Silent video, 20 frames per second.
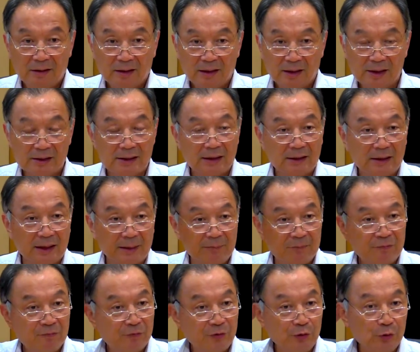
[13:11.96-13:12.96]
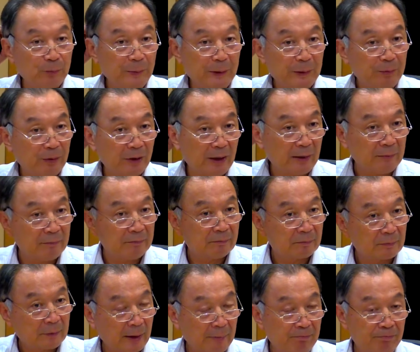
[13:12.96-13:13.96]
At that time, few people
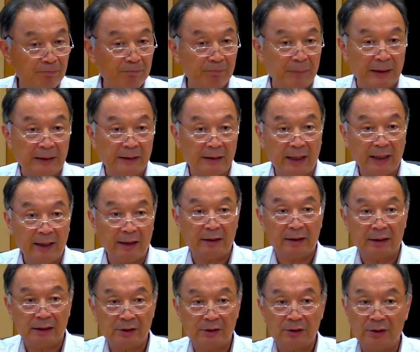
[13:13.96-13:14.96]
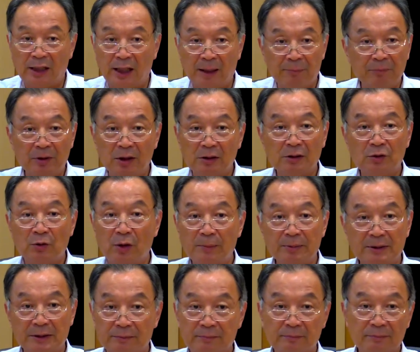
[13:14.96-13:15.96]
can maintain that I'm not
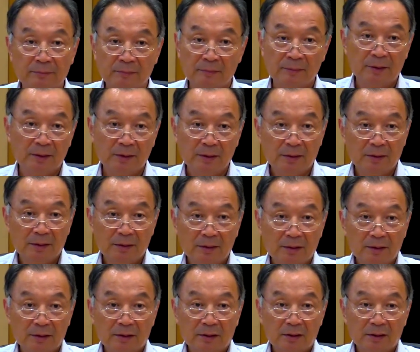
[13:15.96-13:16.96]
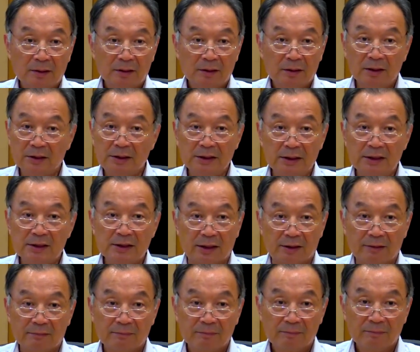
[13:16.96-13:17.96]
corruption. Not
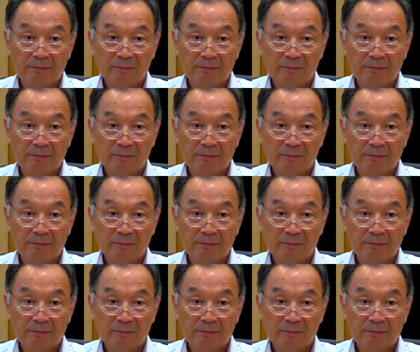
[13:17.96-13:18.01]
easy.